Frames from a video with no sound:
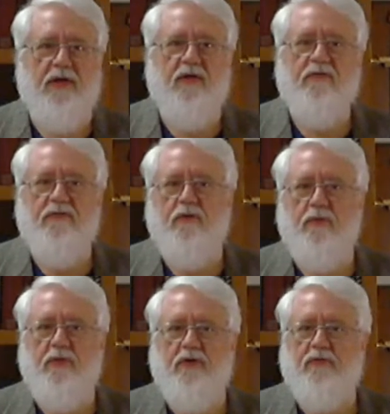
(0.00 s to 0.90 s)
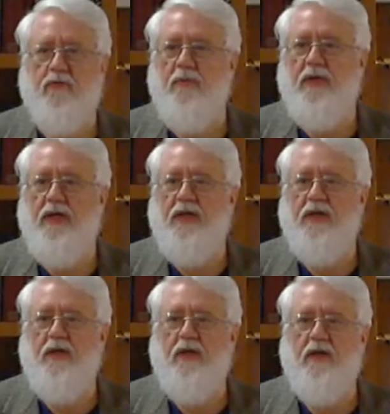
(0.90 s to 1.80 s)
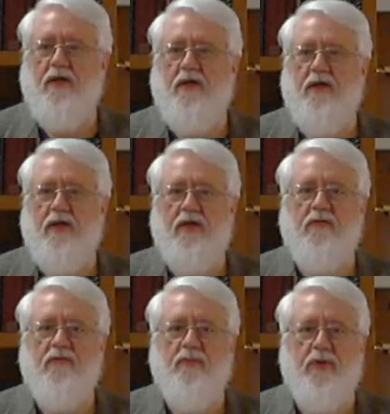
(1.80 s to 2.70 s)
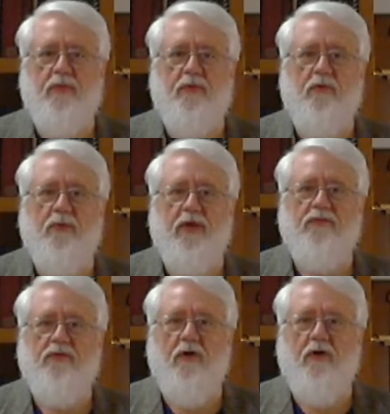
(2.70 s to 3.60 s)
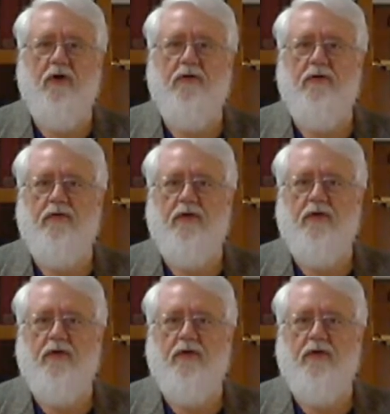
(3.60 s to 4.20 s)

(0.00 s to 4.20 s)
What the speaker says: against them to be discriminating against people based on